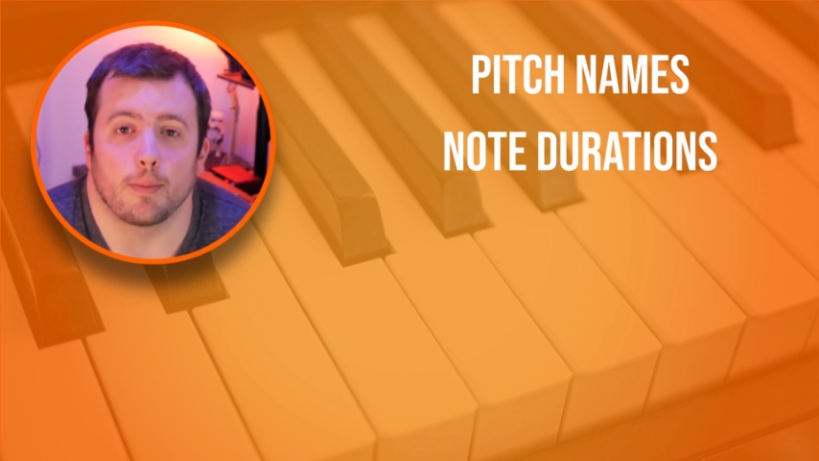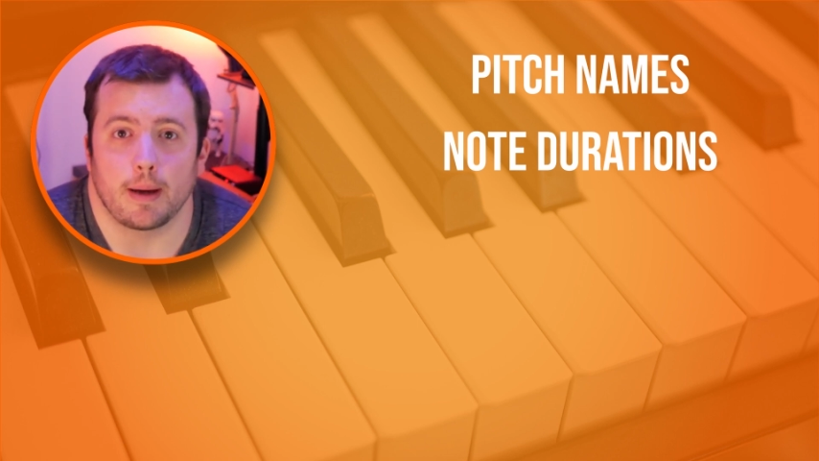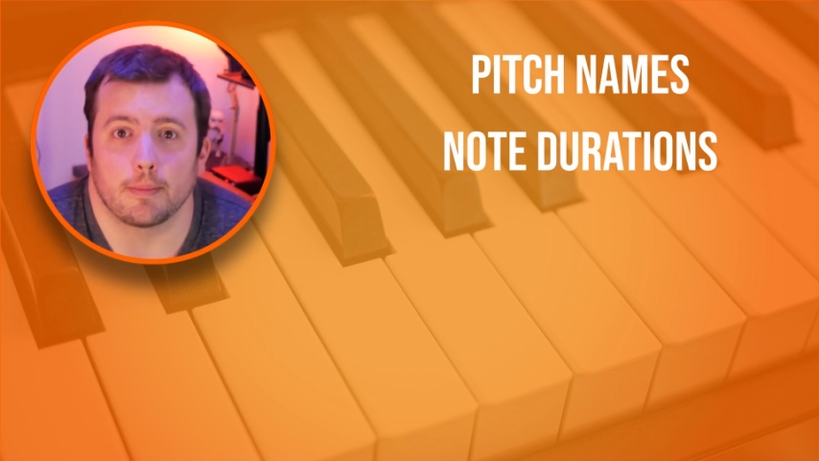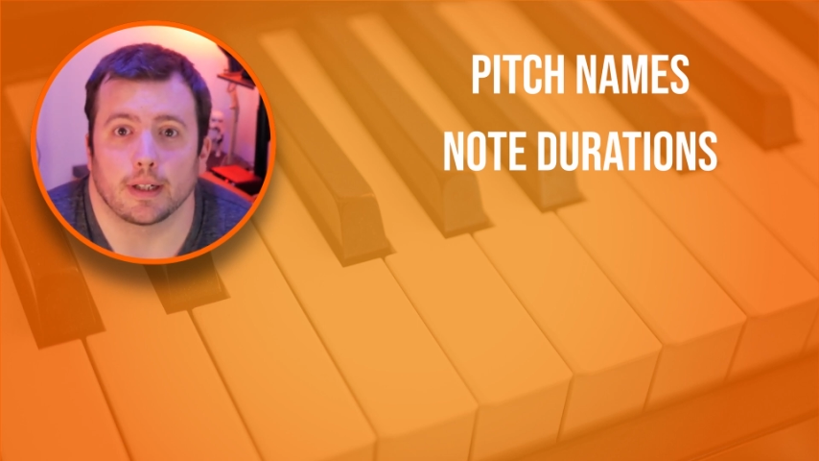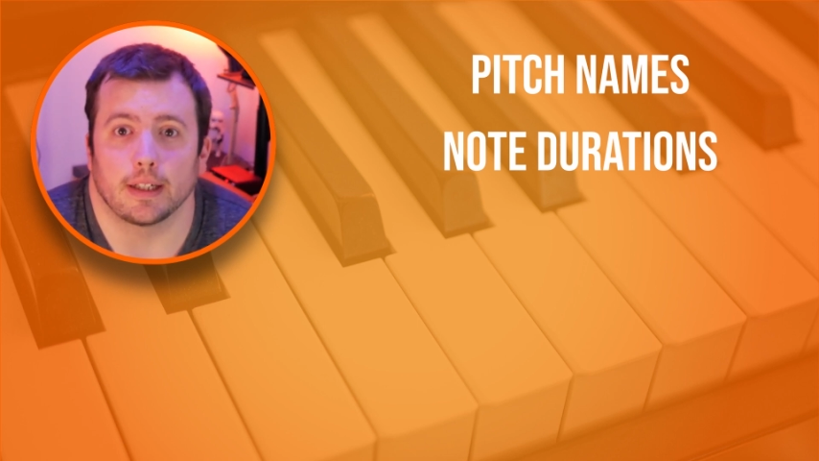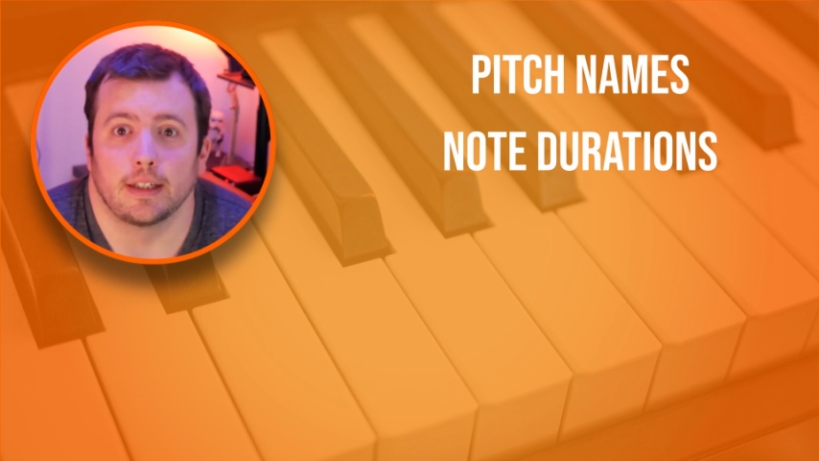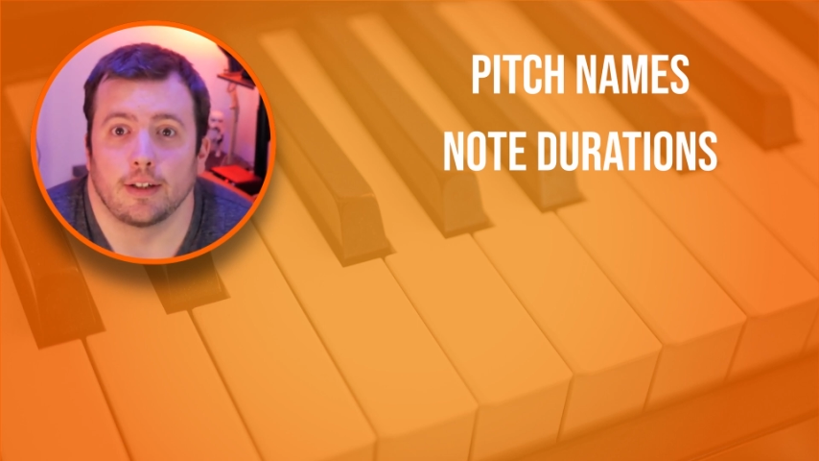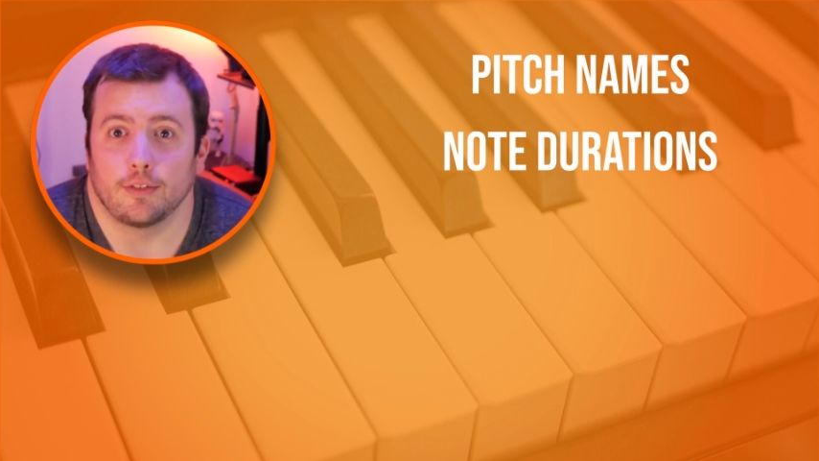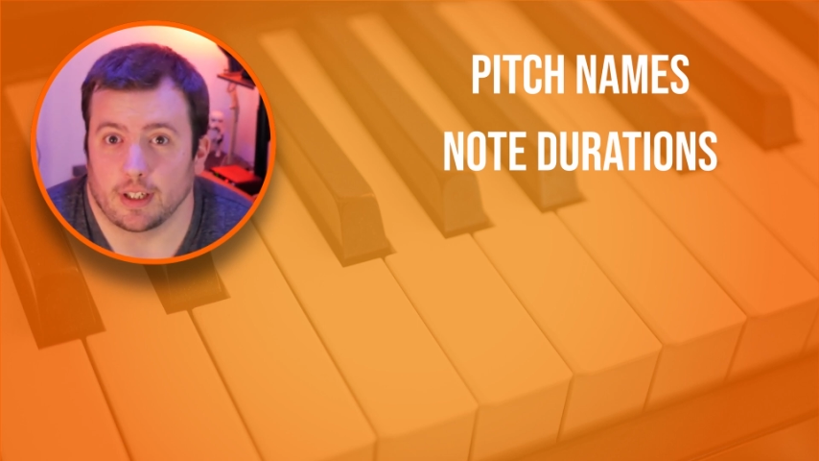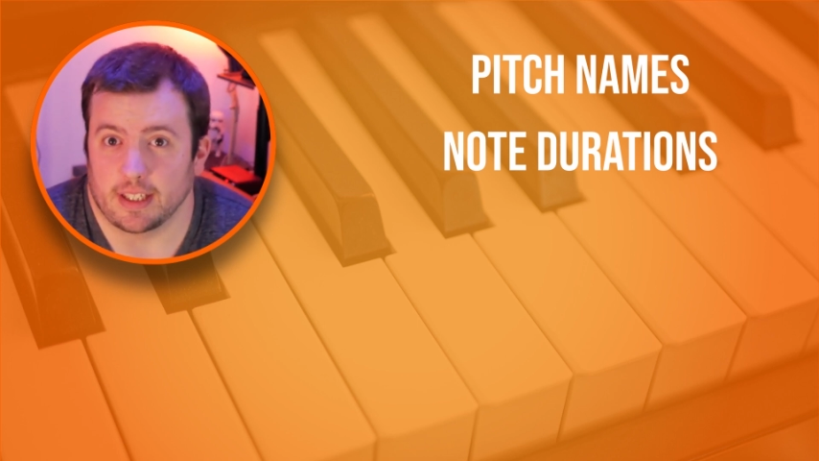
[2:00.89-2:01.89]
remember it
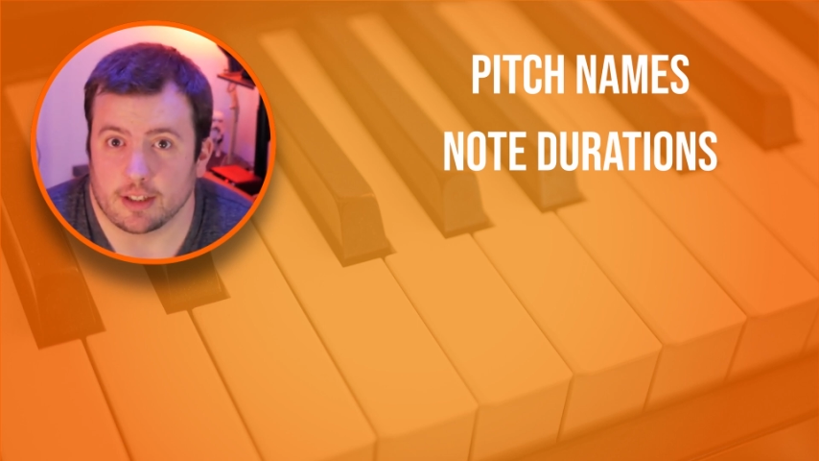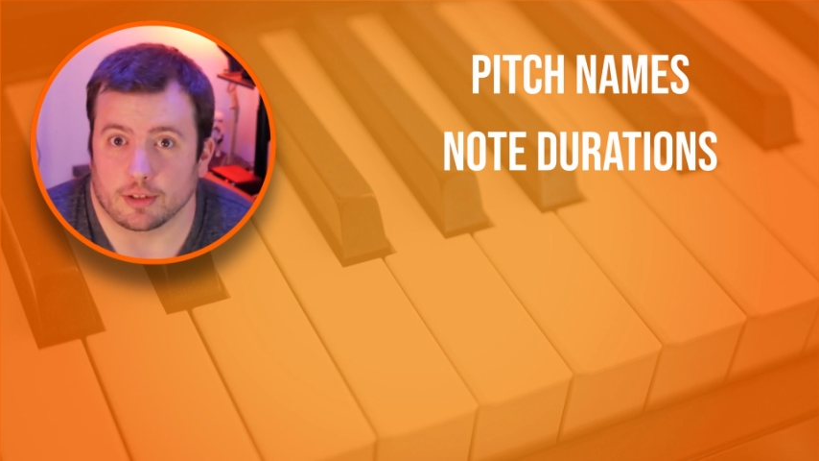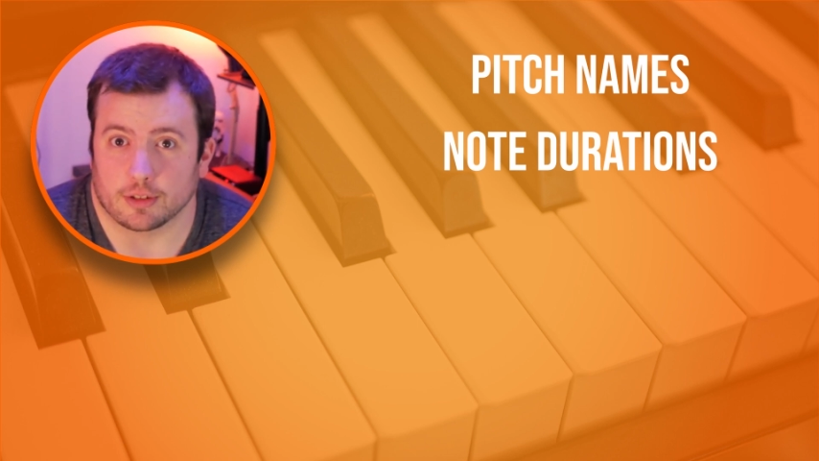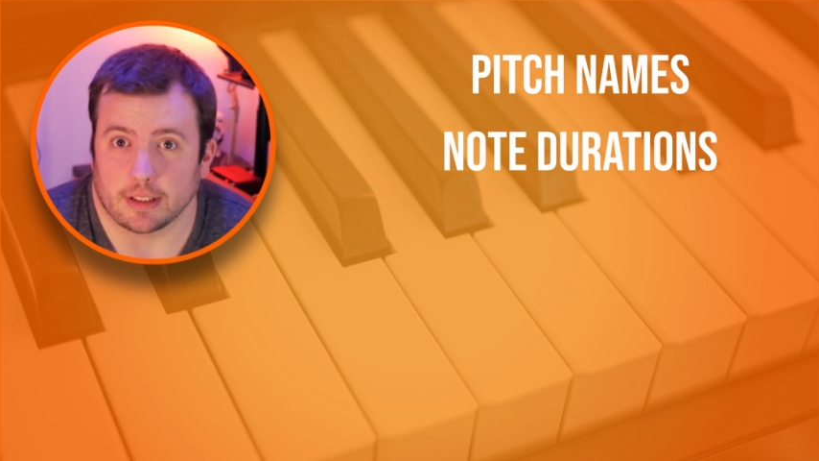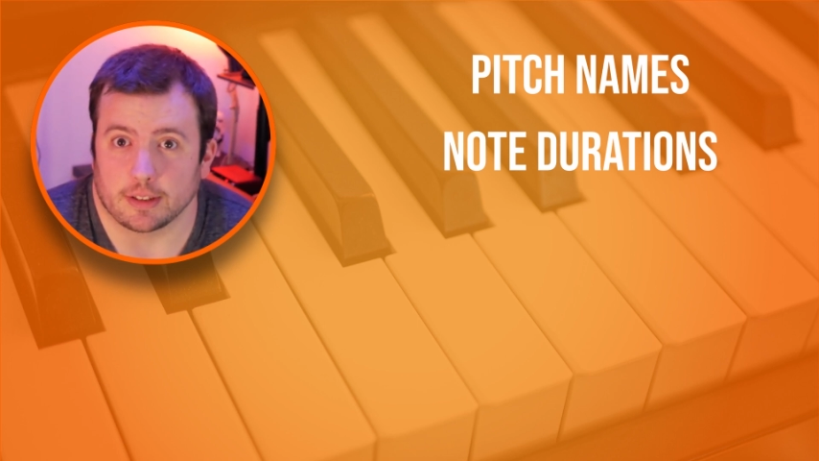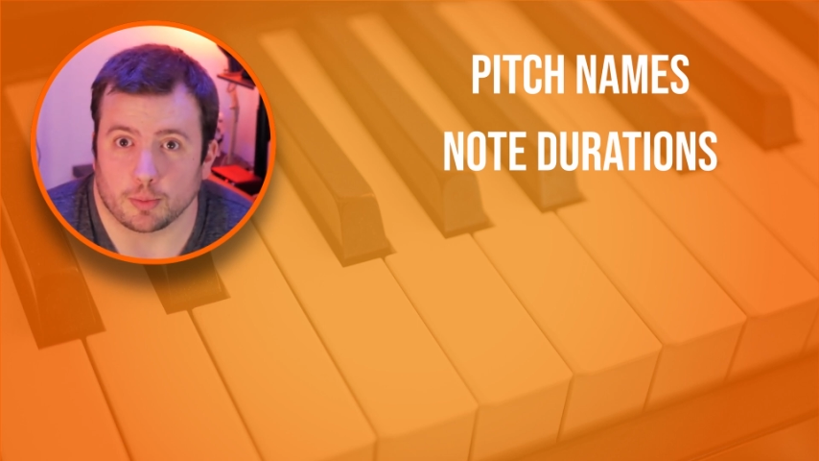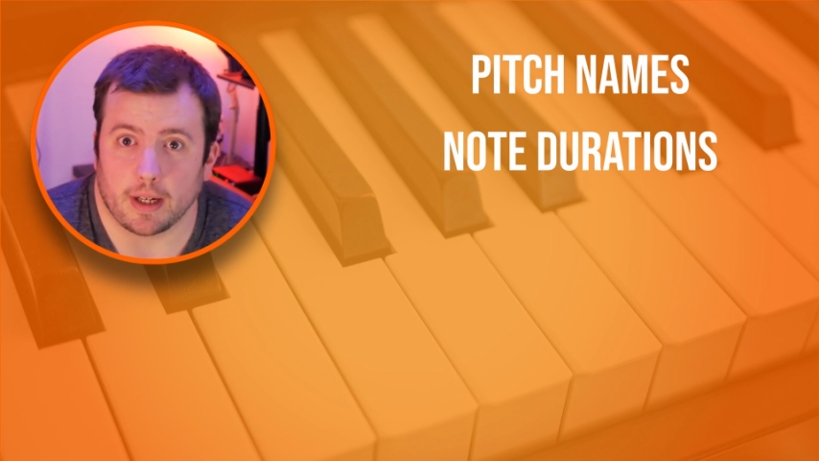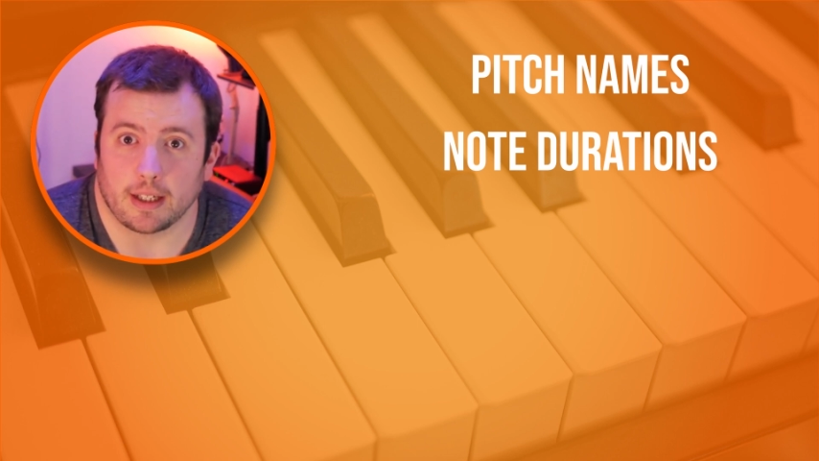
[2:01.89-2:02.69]
for initial grade as